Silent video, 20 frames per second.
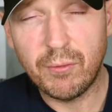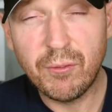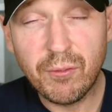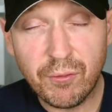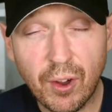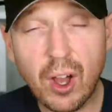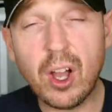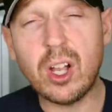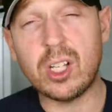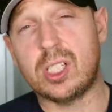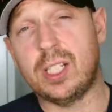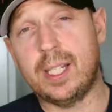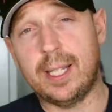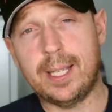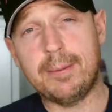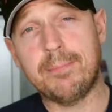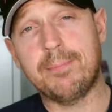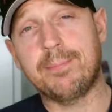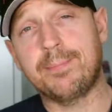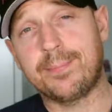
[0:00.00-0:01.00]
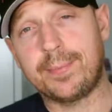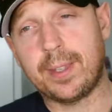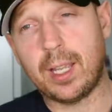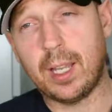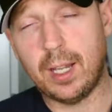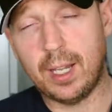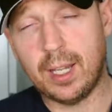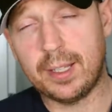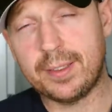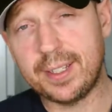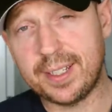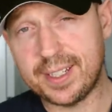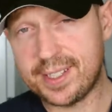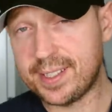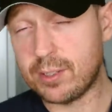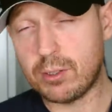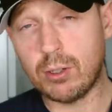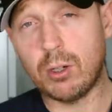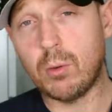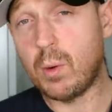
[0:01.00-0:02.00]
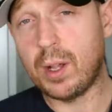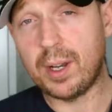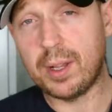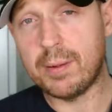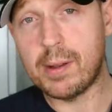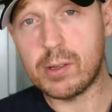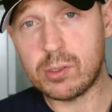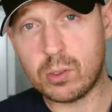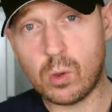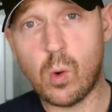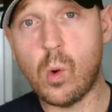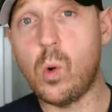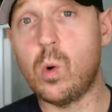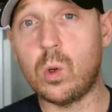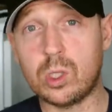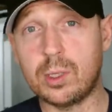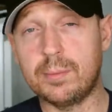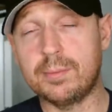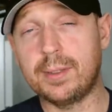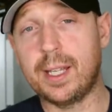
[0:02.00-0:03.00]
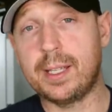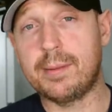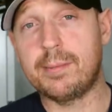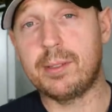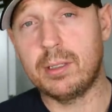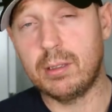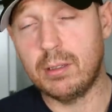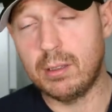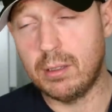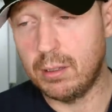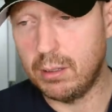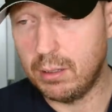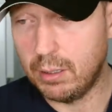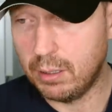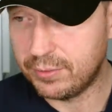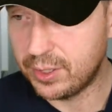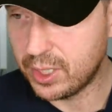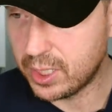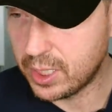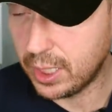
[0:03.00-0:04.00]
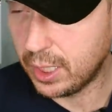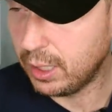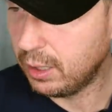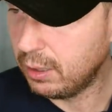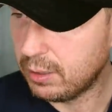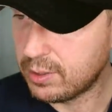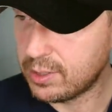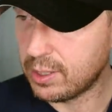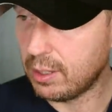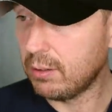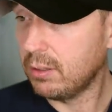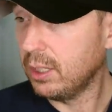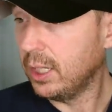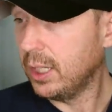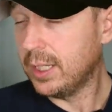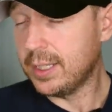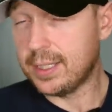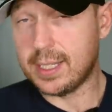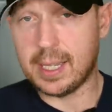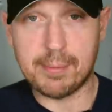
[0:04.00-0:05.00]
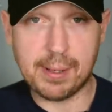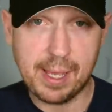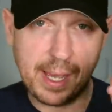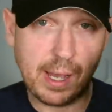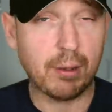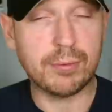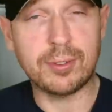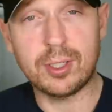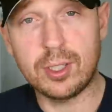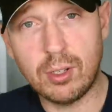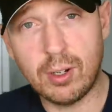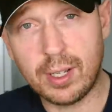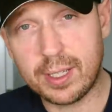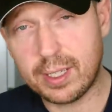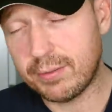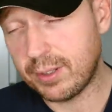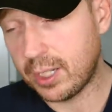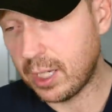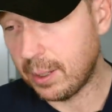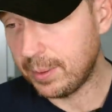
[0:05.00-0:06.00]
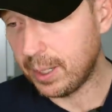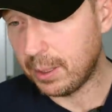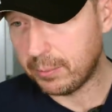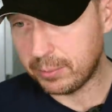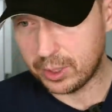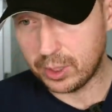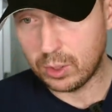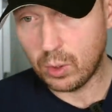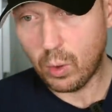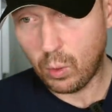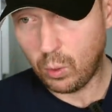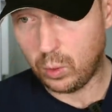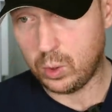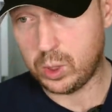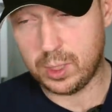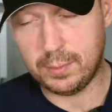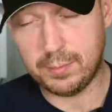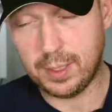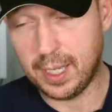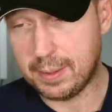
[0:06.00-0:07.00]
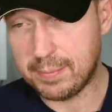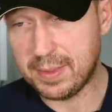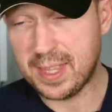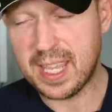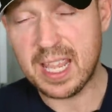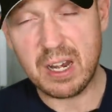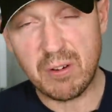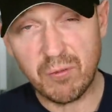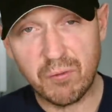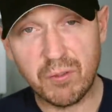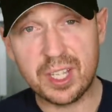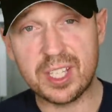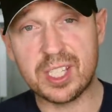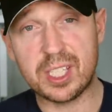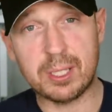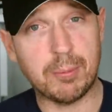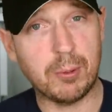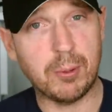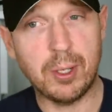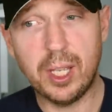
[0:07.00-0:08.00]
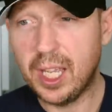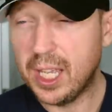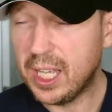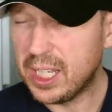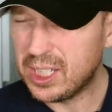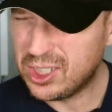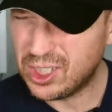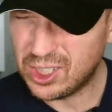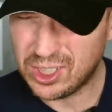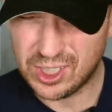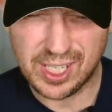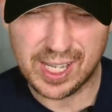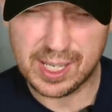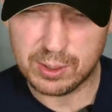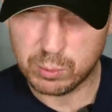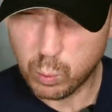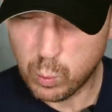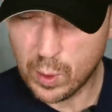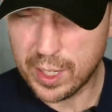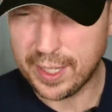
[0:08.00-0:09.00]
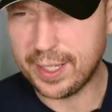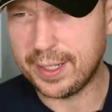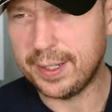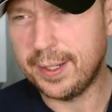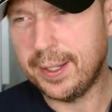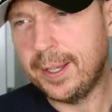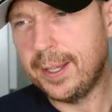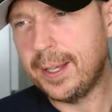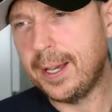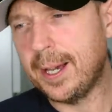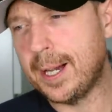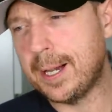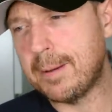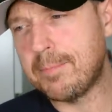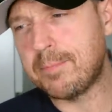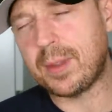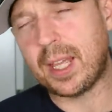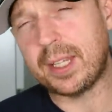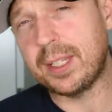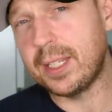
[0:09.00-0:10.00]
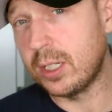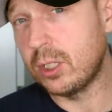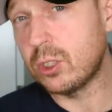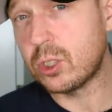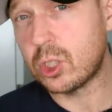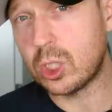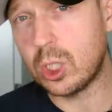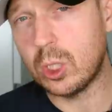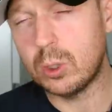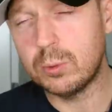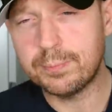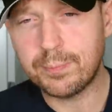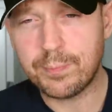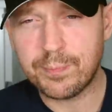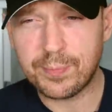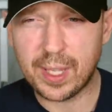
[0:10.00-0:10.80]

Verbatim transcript: Firstly, I think this has got one of the most awesome names uh, of the year, so take my hat off to Nike for coming up with an awesome name, the Invincible. It just sounds wicked. Um, I think it looks cool.